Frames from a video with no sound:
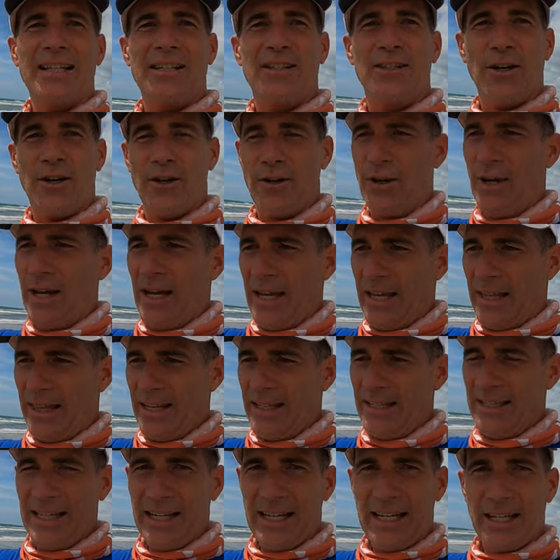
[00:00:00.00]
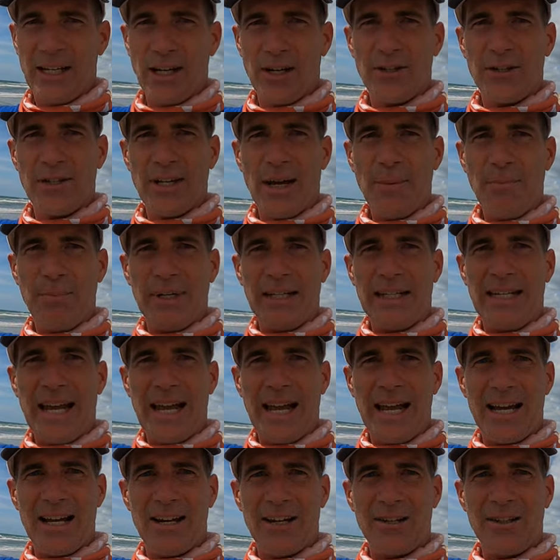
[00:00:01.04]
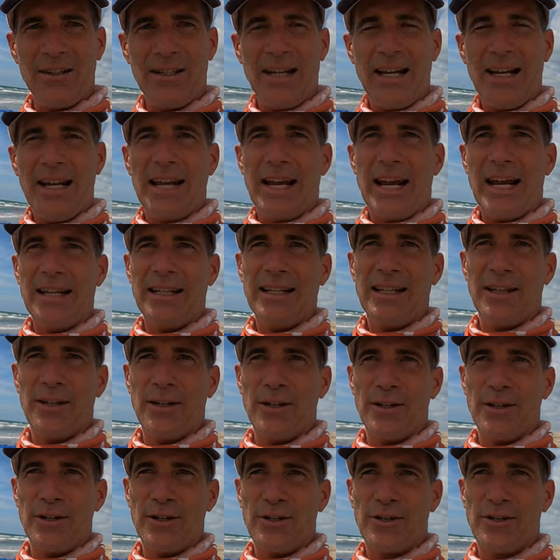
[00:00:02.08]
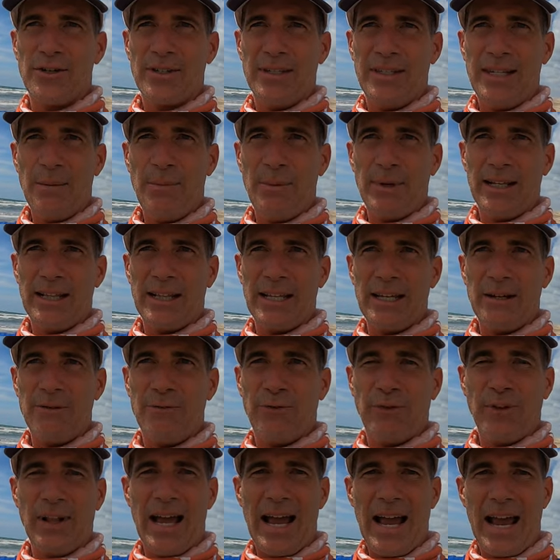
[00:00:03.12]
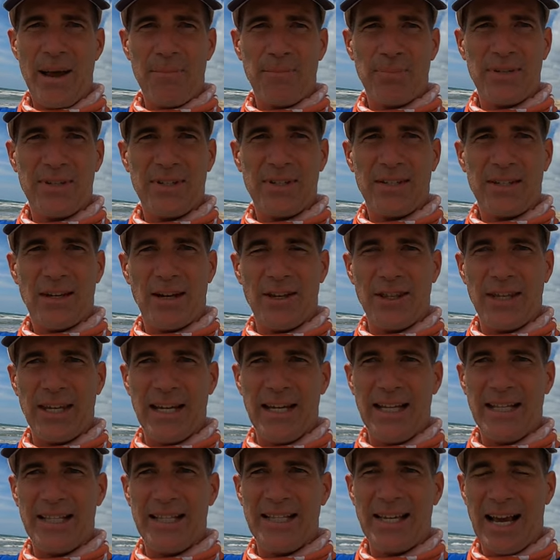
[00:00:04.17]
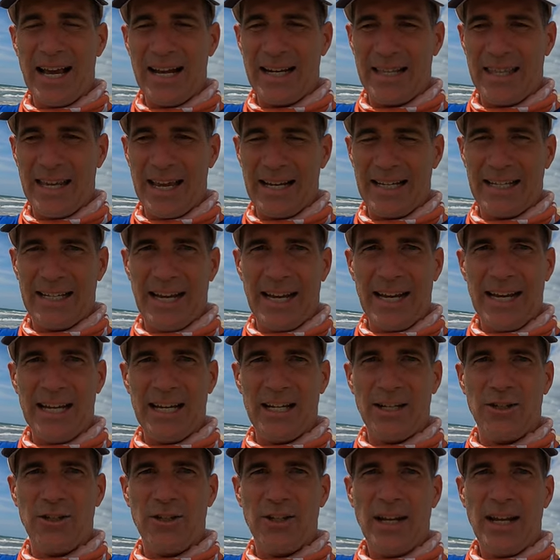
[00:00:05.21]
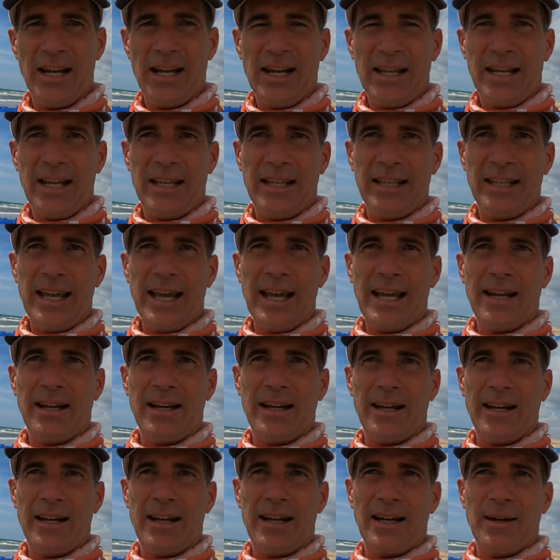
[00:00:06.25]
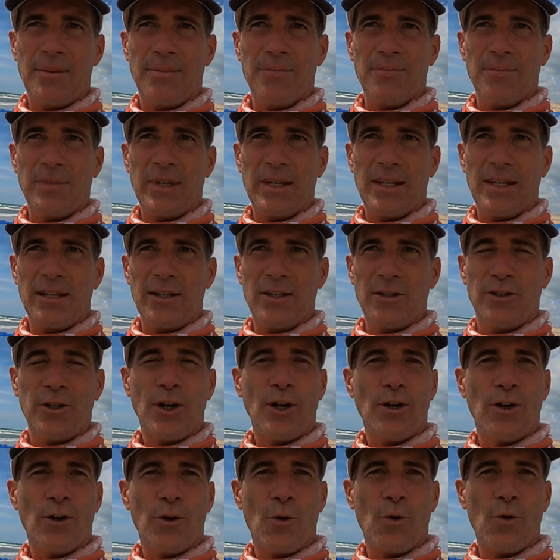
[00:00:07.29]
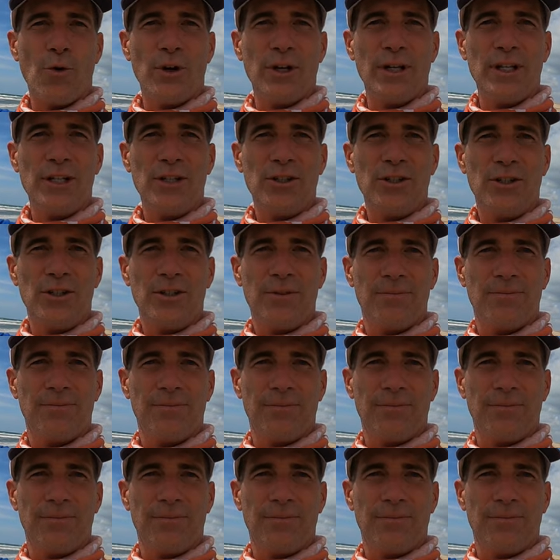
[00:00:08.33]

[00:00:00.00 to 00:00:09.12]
And so this thing goes up and down and then there's typically flaps on the inside of that gauge that um, turn orange